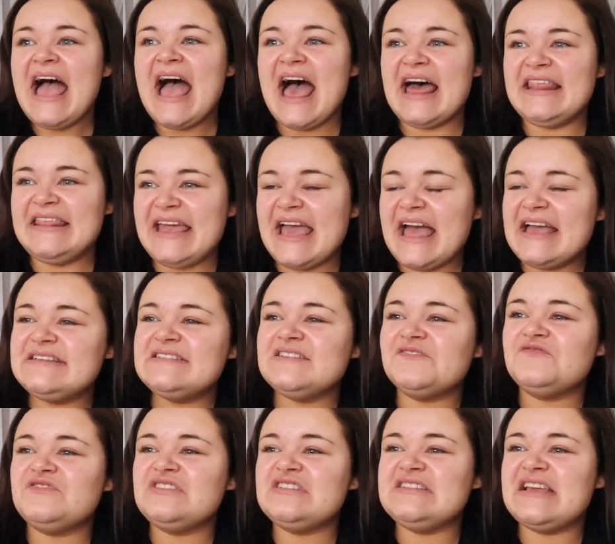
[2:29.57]
at the end
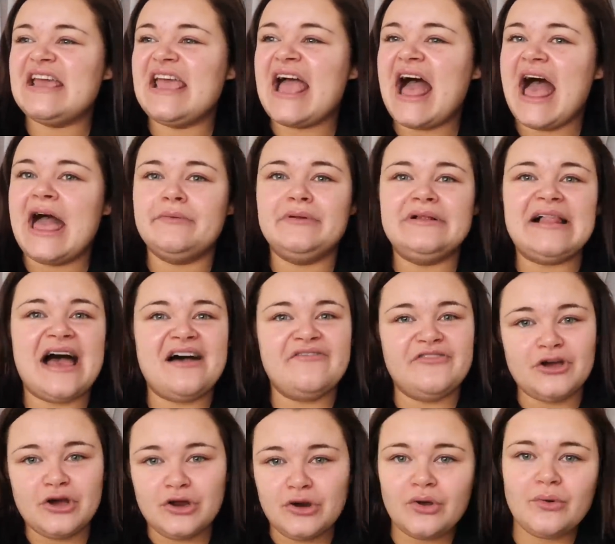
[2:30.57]
of today I will
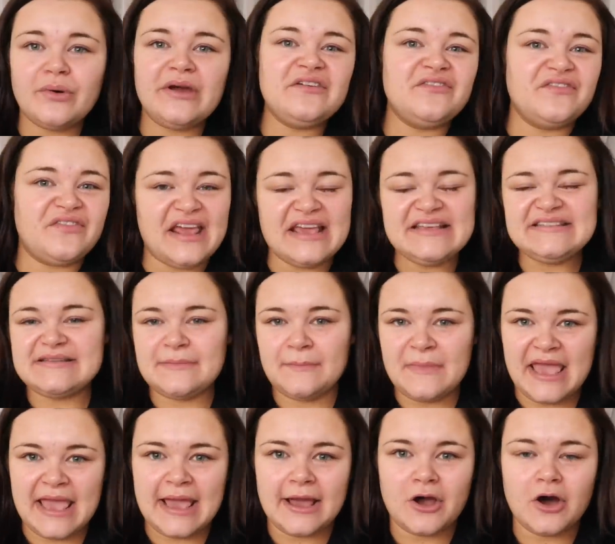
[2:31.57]
have a glowing face of
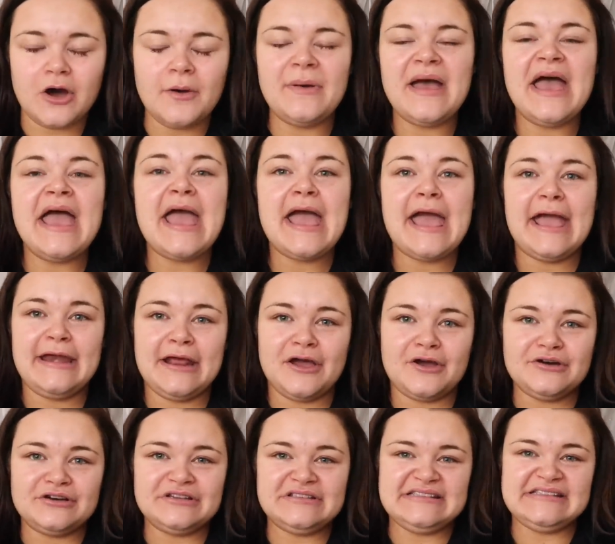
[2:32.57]
makeup and a
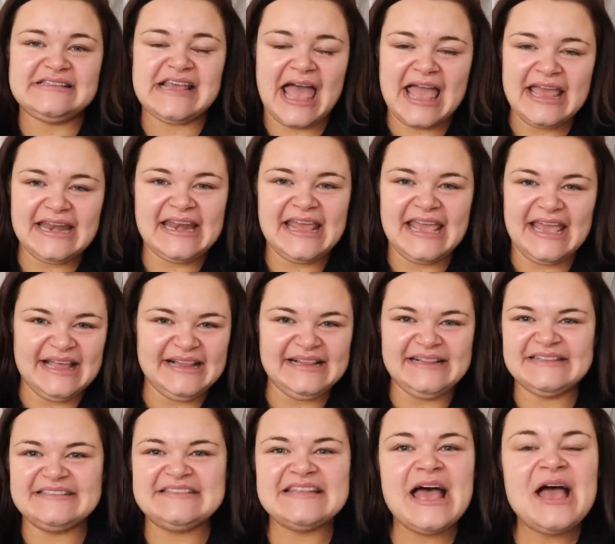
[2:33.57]
good set of
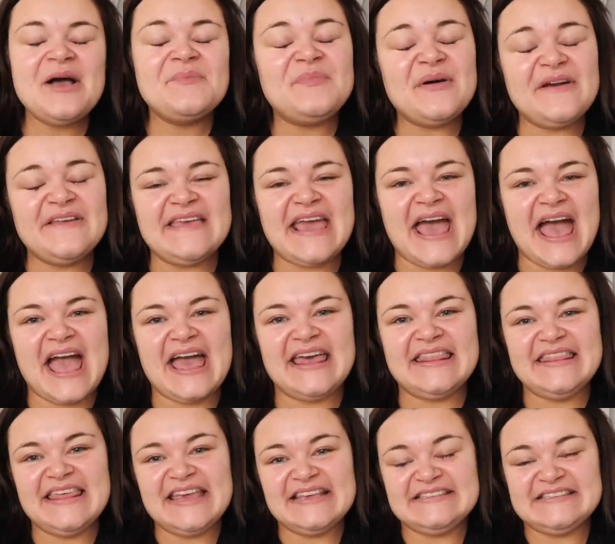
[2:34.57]
nails. But
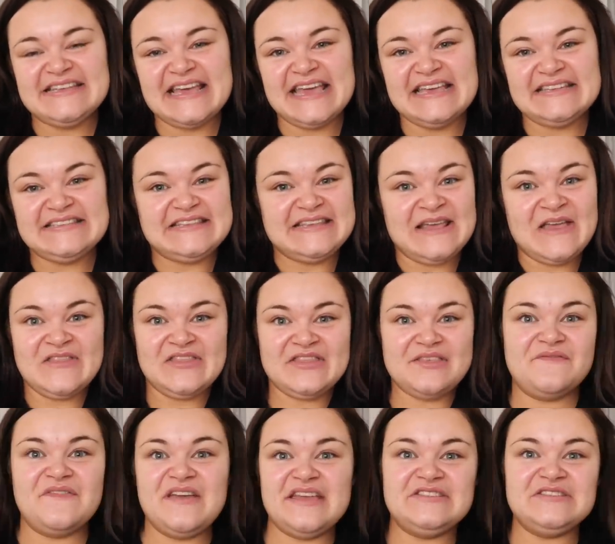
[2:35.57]
yeah, this is
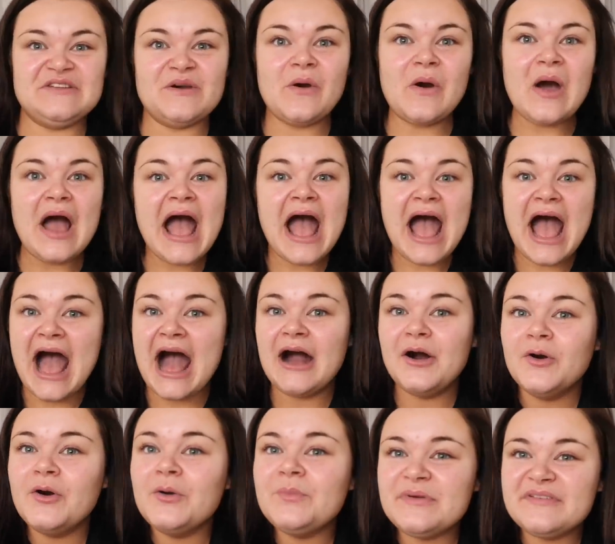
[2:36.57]
the video. I
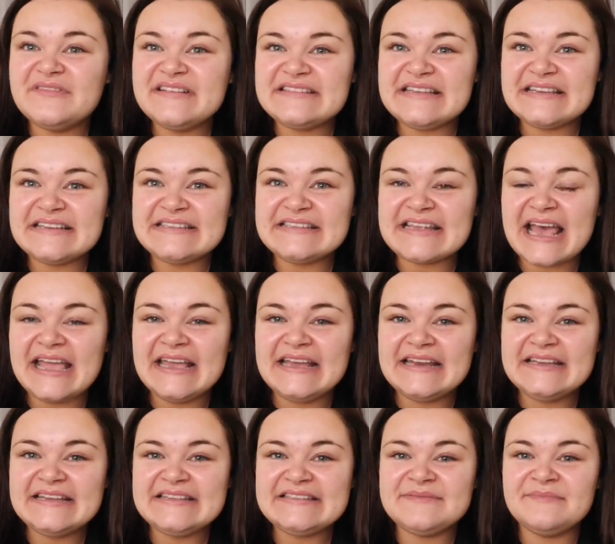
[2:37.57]
hope you're as
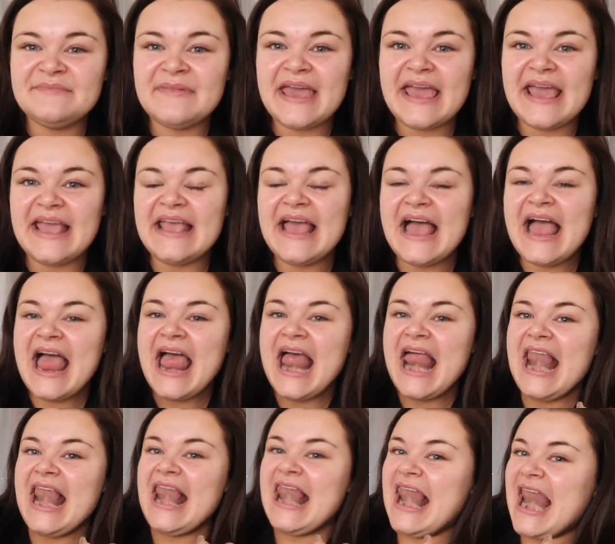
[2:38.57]
excited as me.
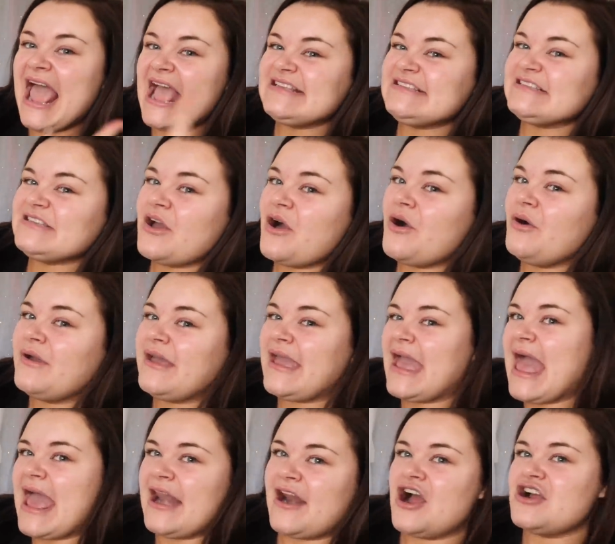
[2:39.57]
Let's go
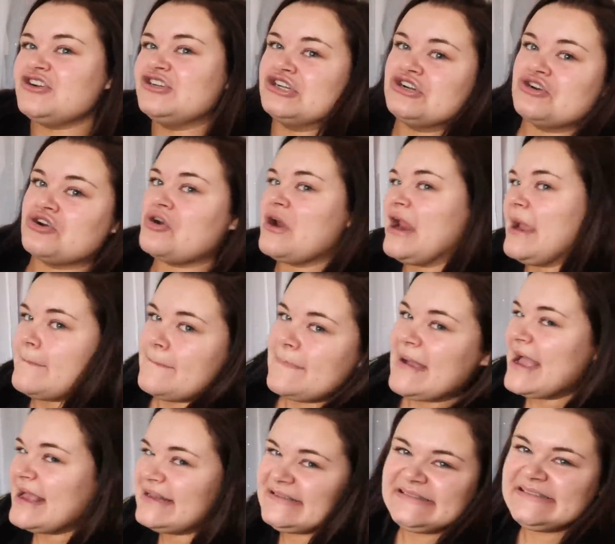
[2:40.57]
get our
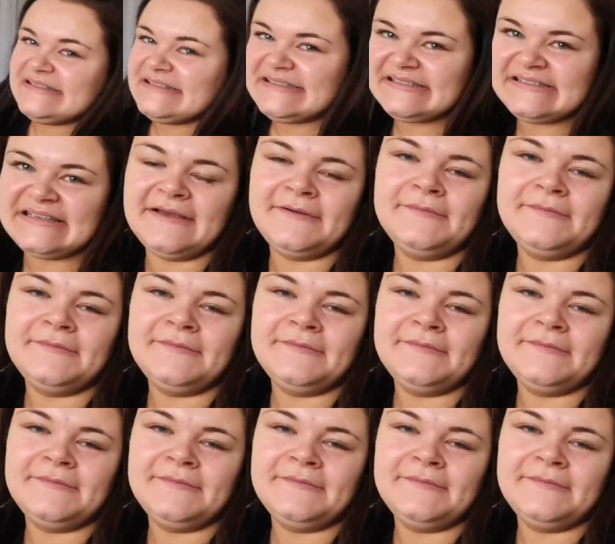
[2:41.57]
treatments.